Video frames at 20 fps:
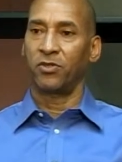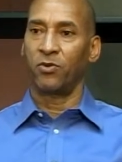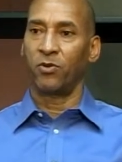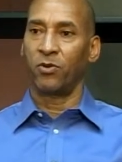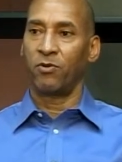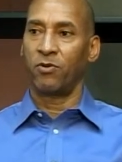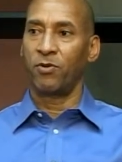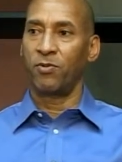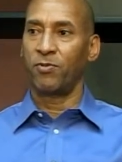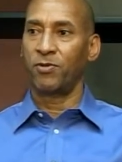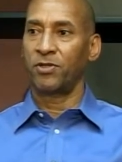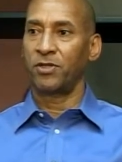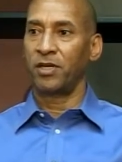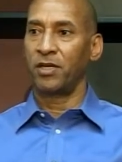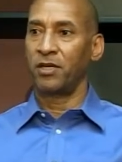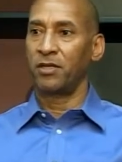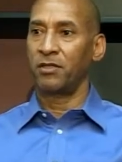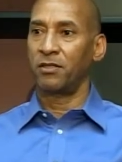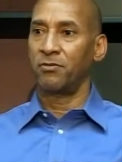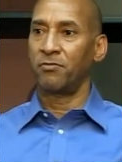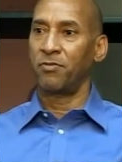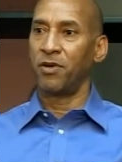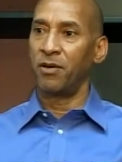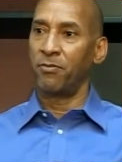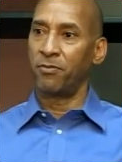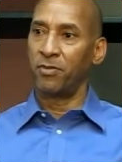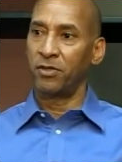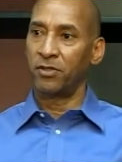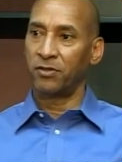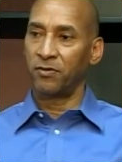So we represent
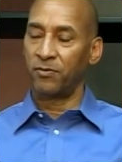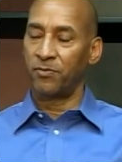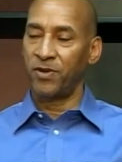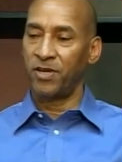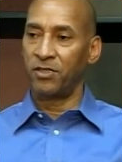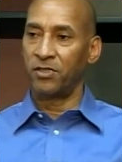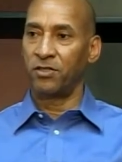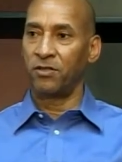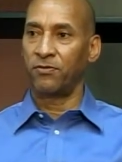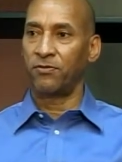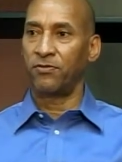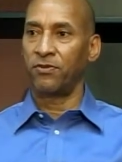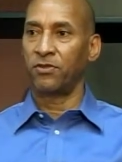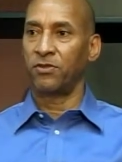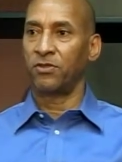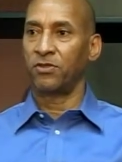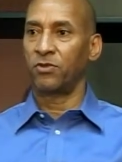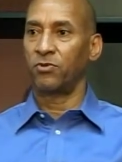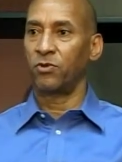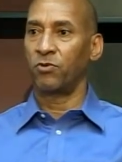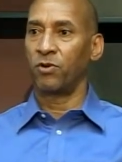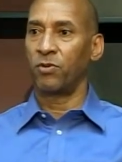members of pension funds,